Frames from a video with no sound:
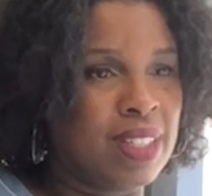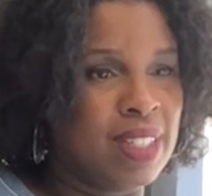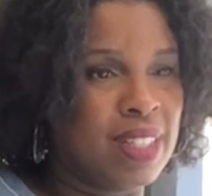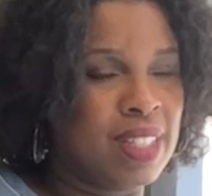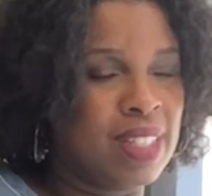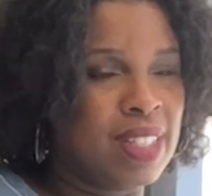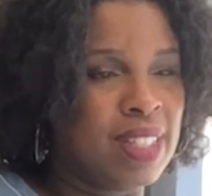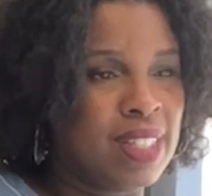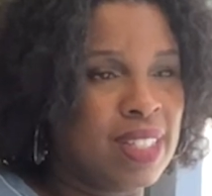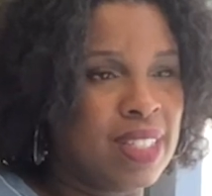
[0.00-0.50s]
yeah.
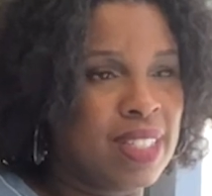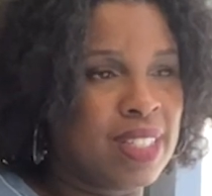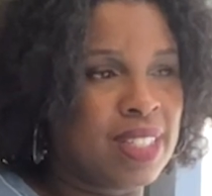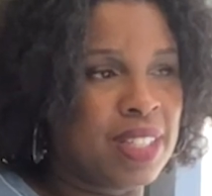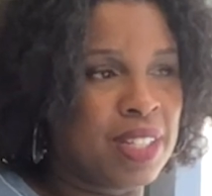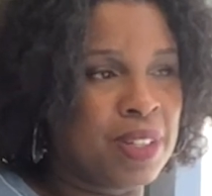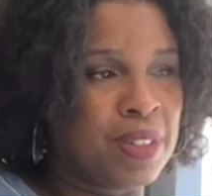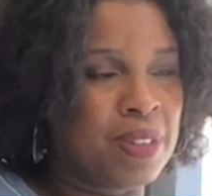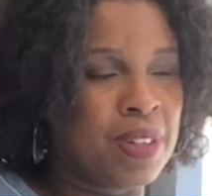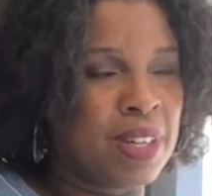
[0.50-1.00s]
so
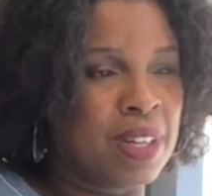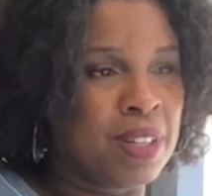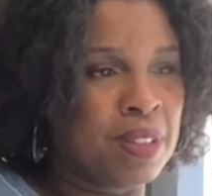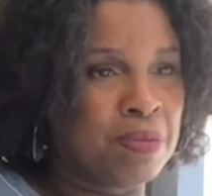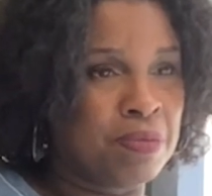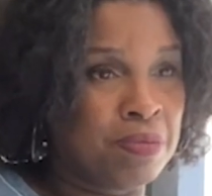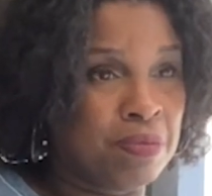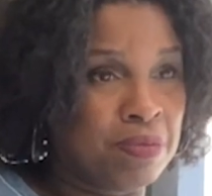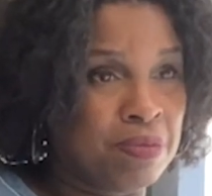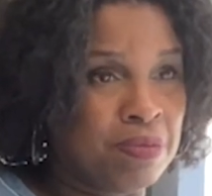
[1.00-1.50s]
I mean, um,
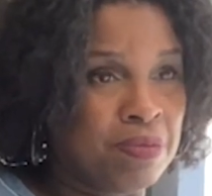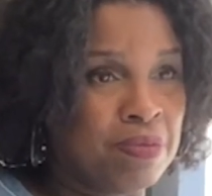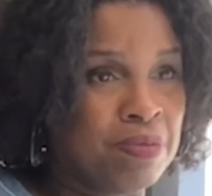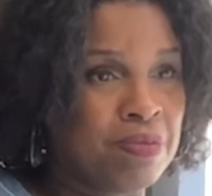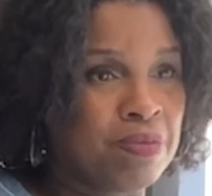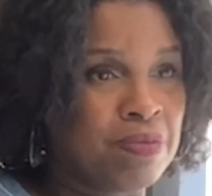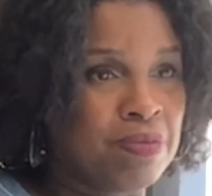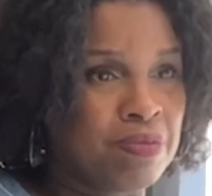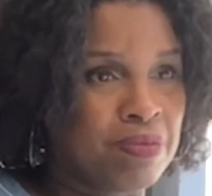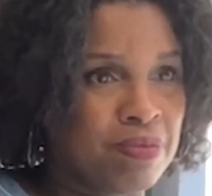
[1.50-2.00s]

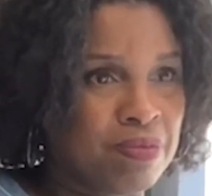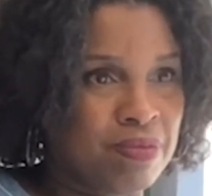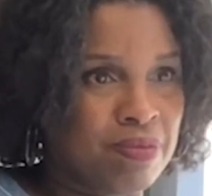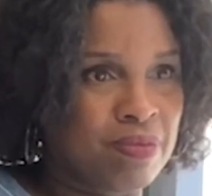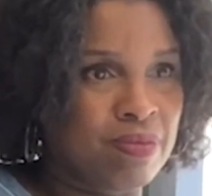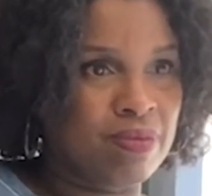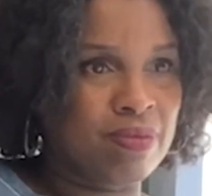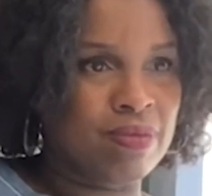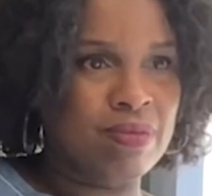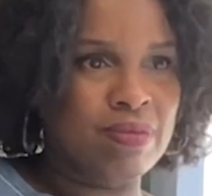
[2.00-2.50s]
cortisol,
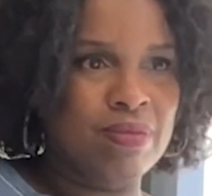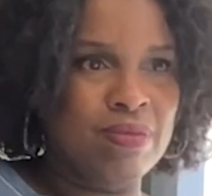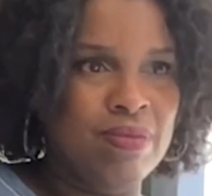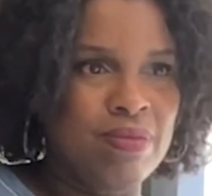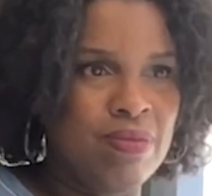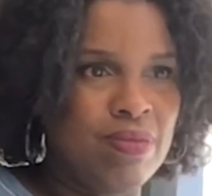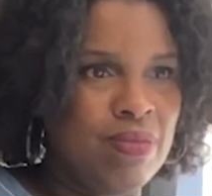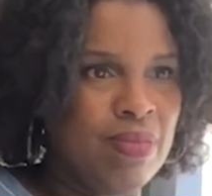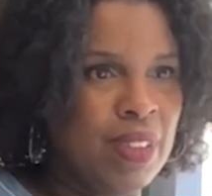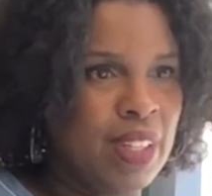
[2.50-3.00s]

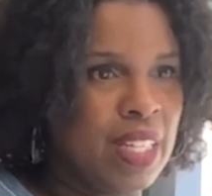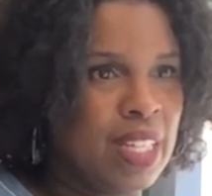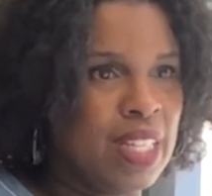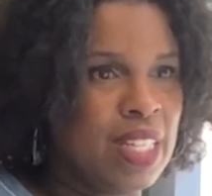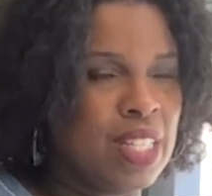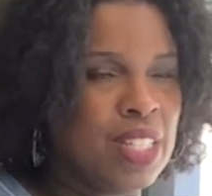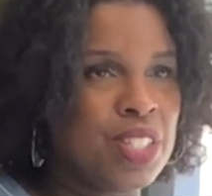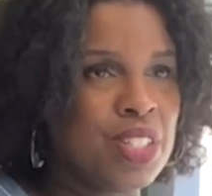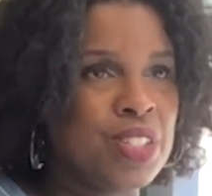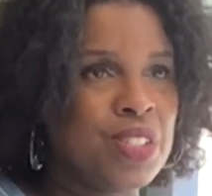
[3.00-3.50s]
stress, it
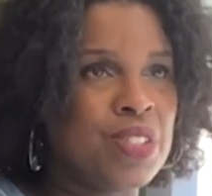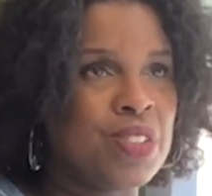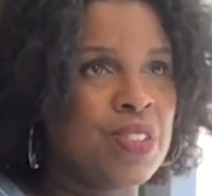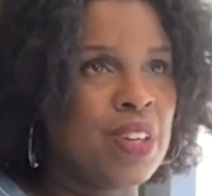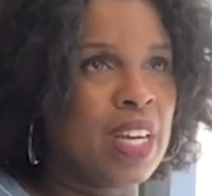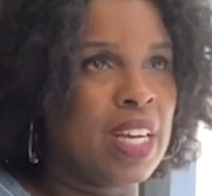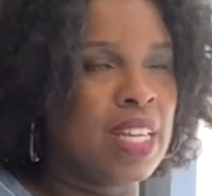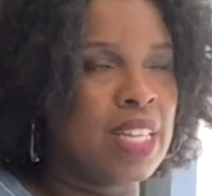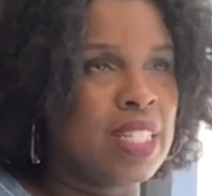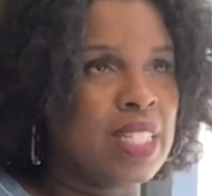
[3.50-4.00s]
really
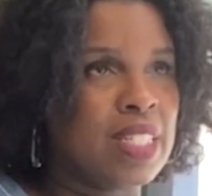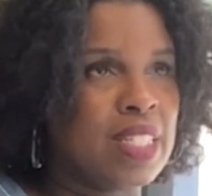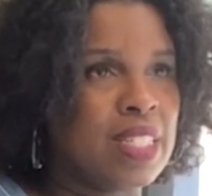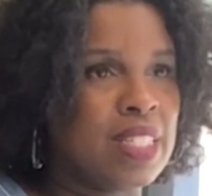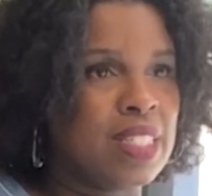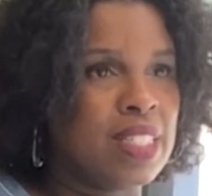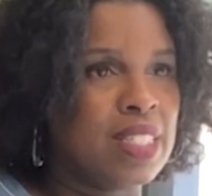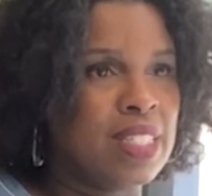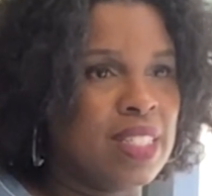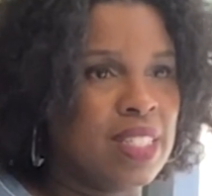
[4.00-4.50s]
stress.
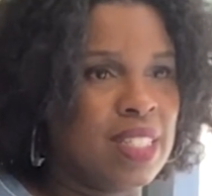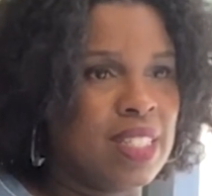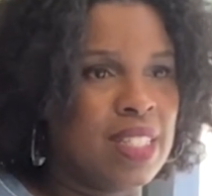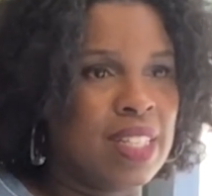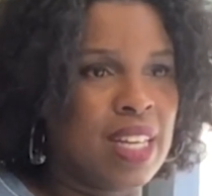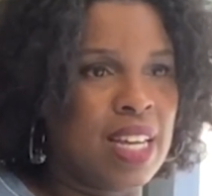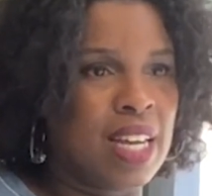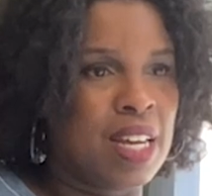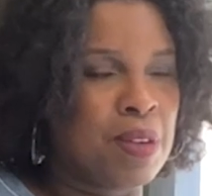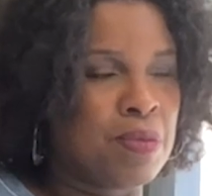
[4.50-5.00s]
impacts your
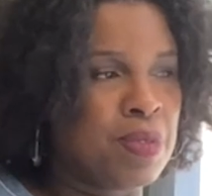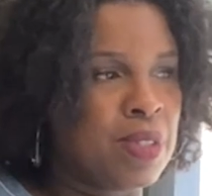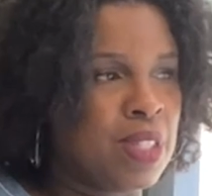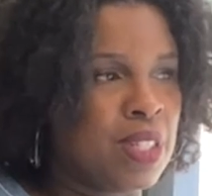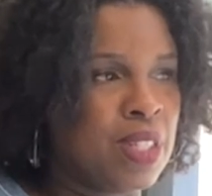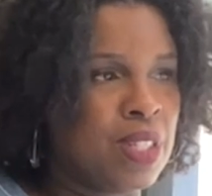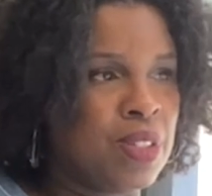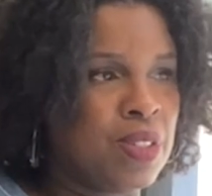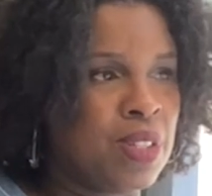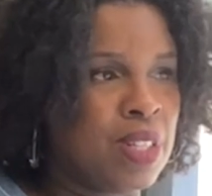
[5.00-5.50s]
body.
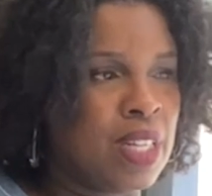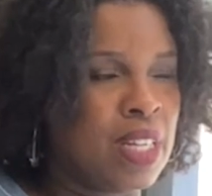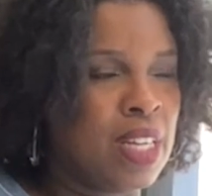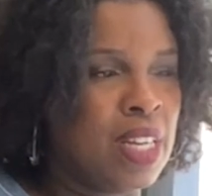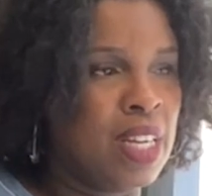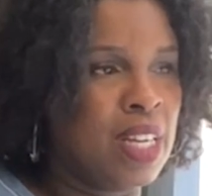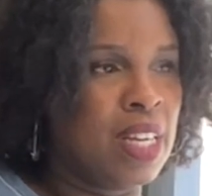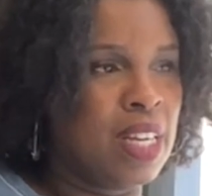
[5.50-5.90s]
Absolutely.